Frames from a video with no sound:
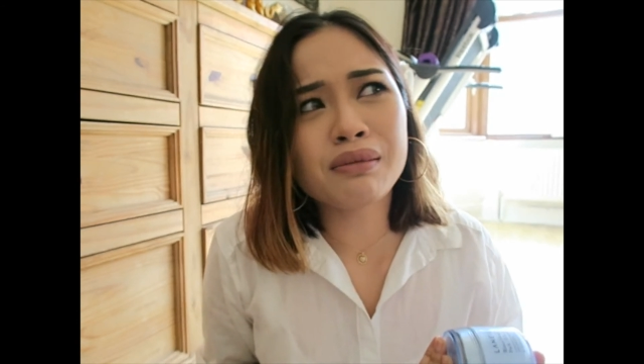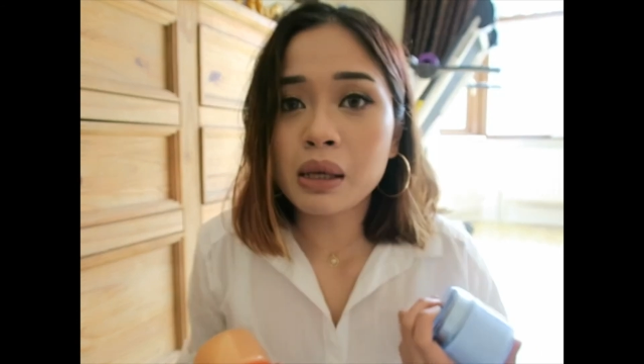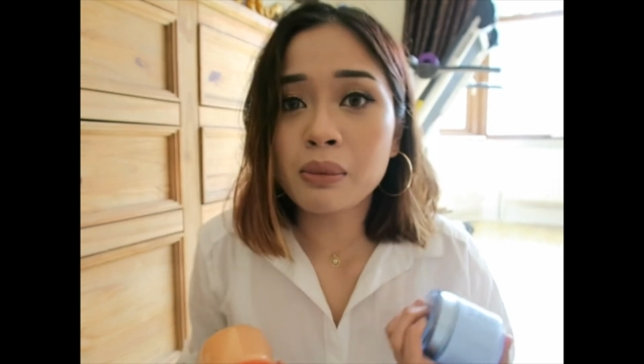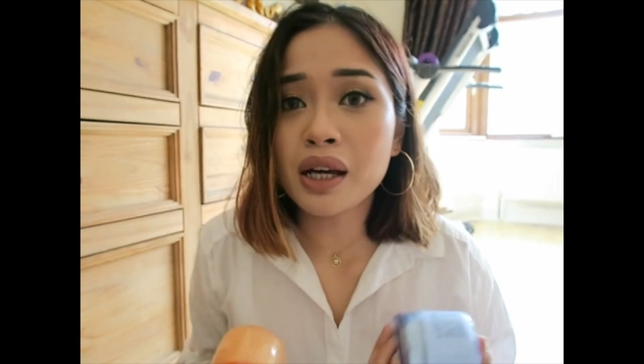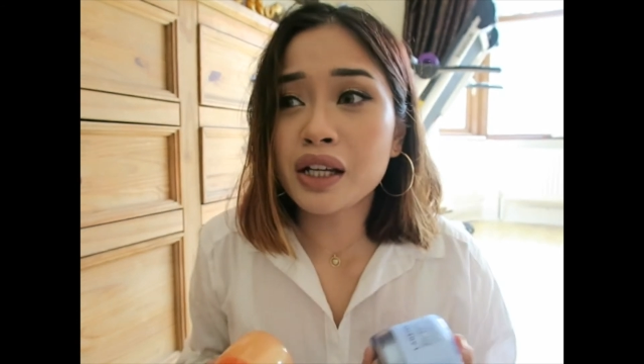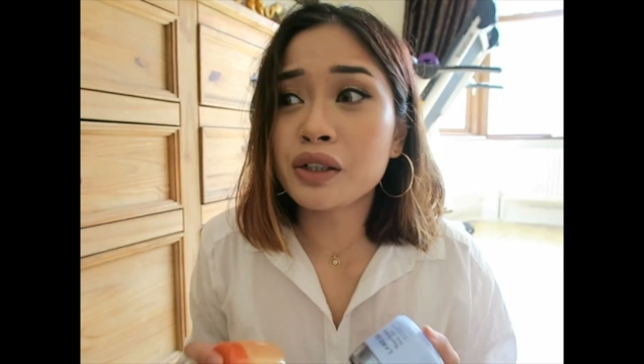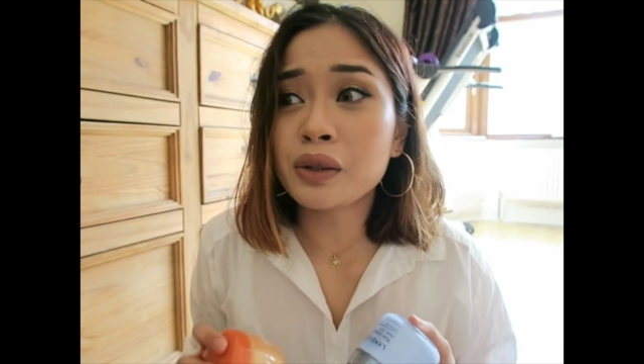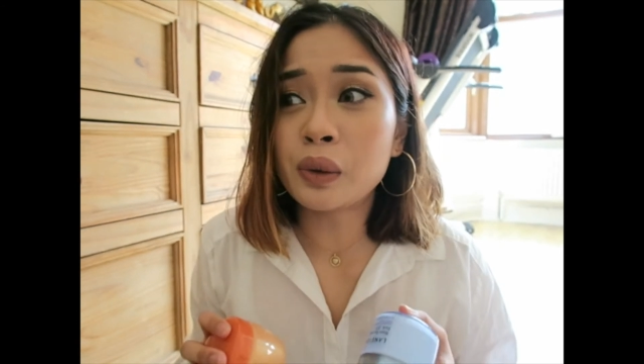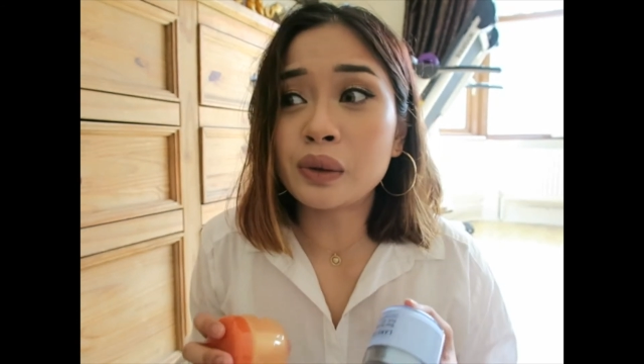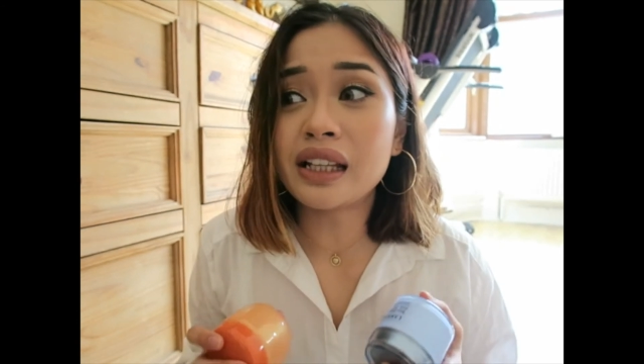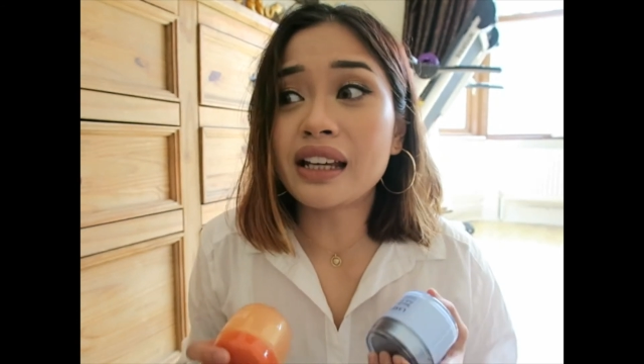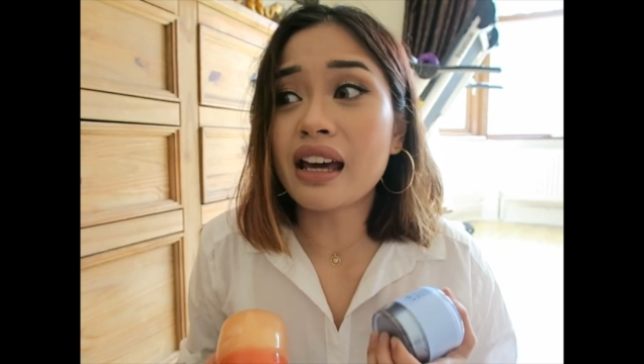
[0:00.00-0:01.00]
Maybe, I don't
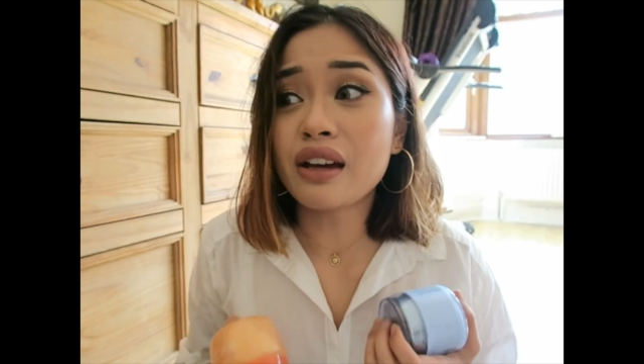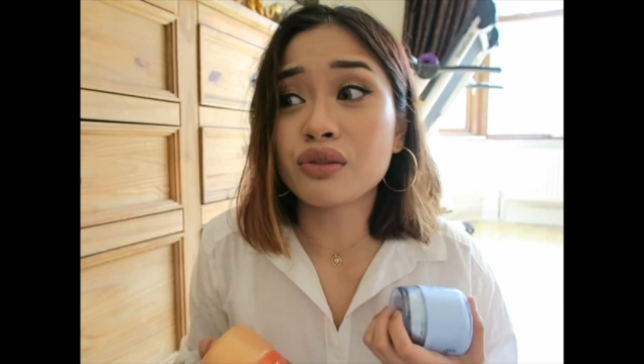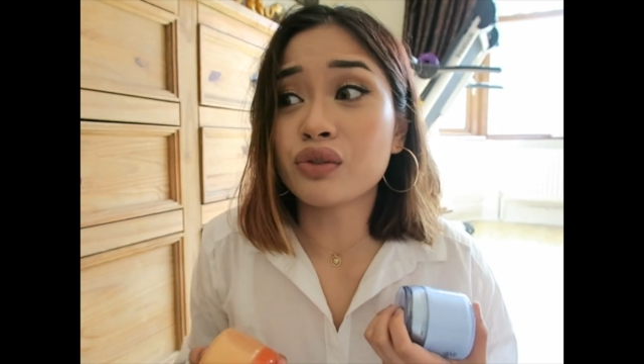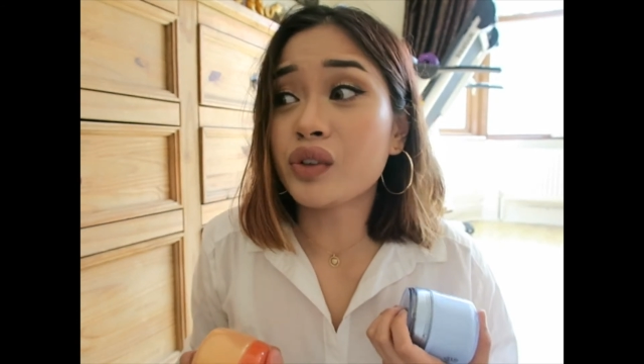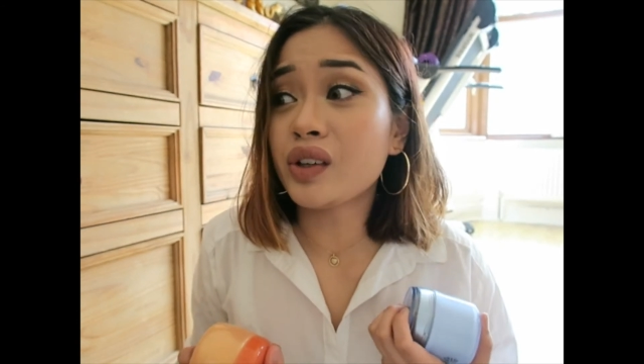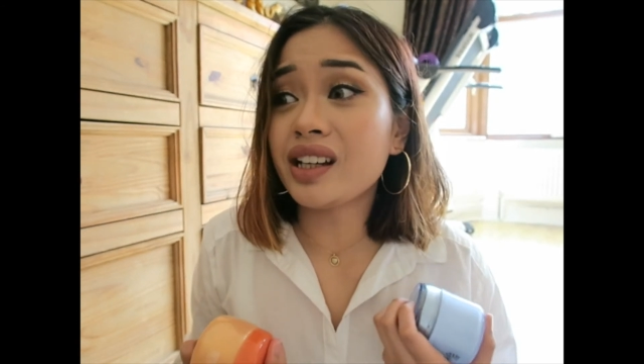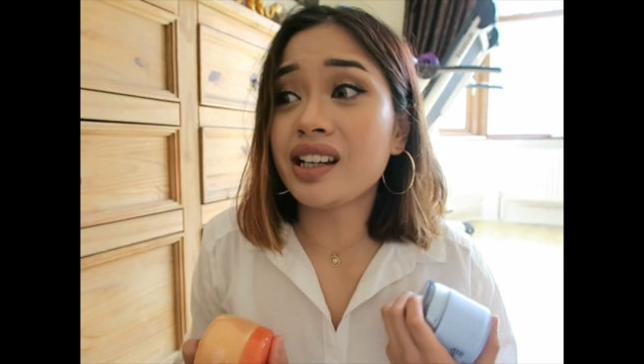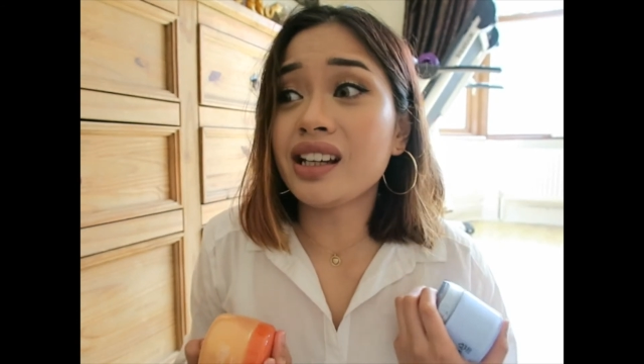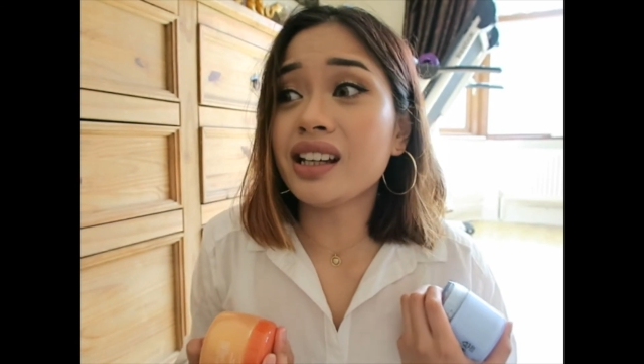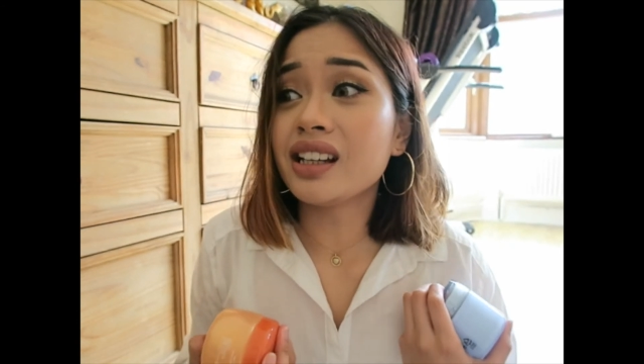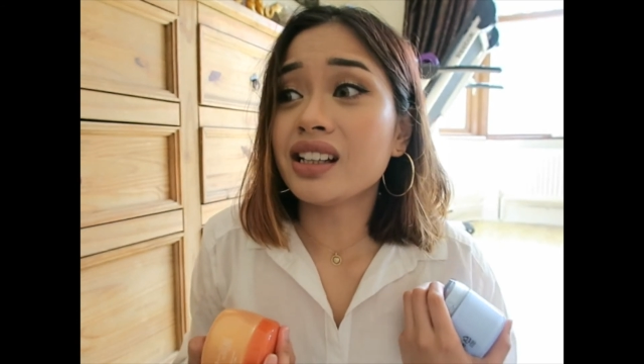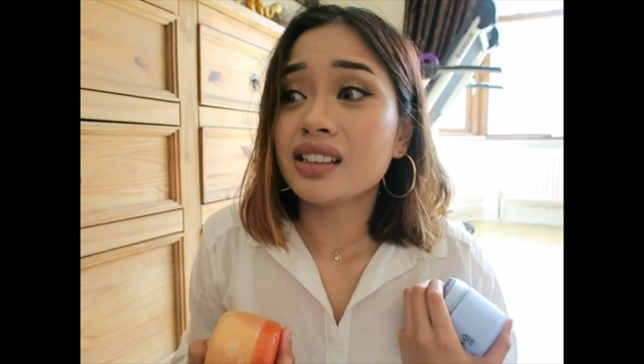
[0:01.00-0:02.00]
know, like
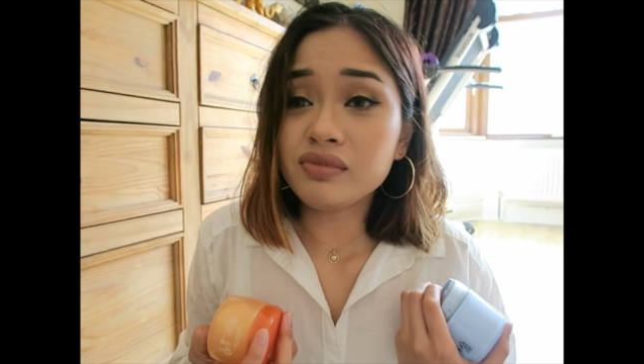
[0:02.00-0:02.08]
every